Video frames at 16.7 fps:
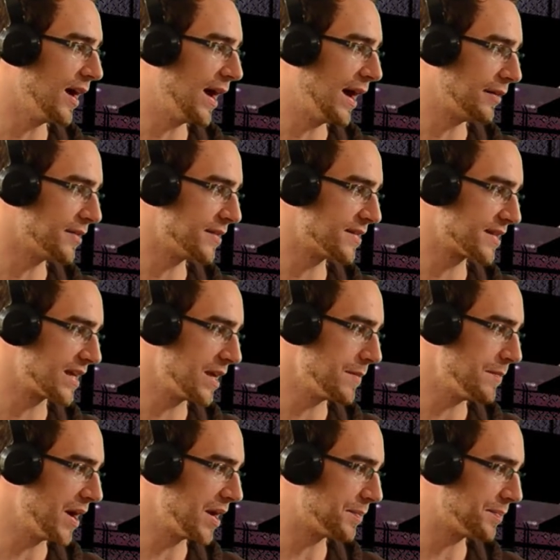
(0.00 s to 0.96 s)
how this
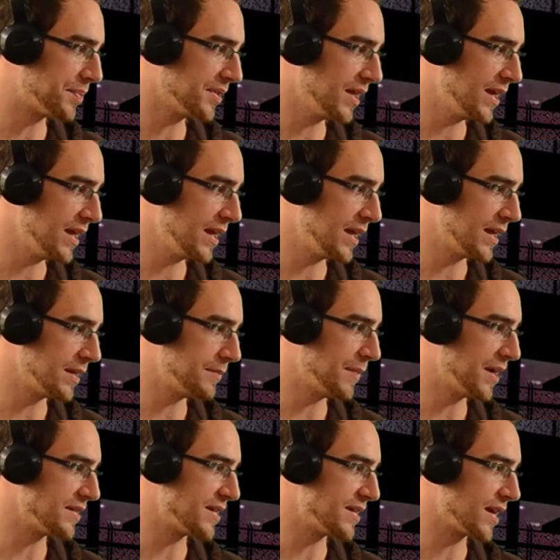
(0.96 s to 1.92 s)
game might play
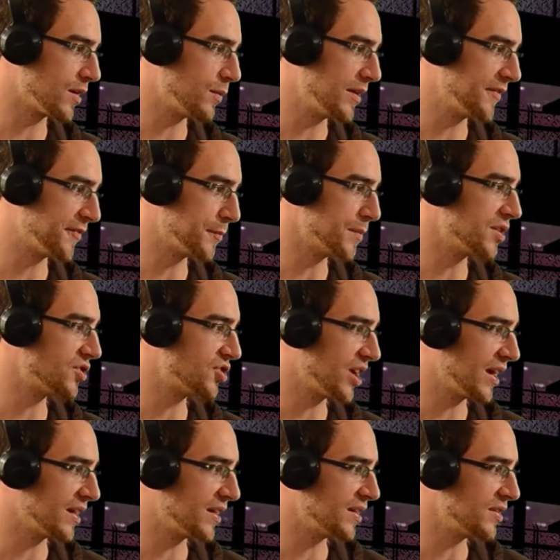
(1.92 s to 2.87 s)
and might take away from the
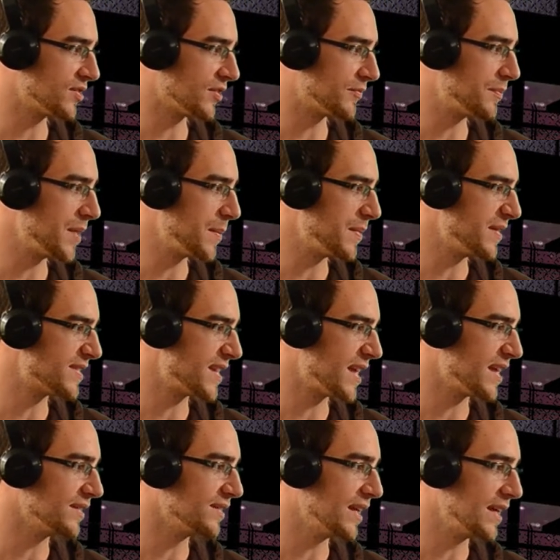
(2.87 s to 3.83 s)
challenge of maybe, say,